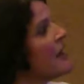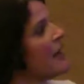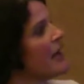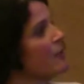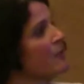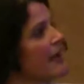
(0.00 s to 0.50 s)

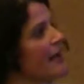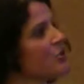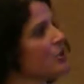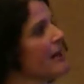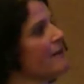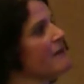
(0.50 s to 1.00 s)
and we
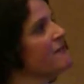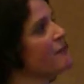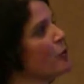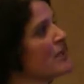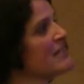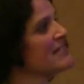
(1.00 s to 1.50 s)
actually have a
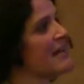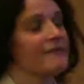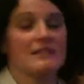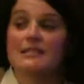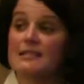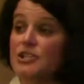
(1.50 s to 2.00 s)

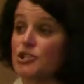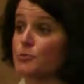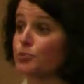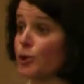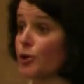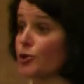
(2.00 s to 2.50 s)
47-session
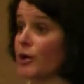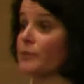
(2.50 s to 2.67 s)
program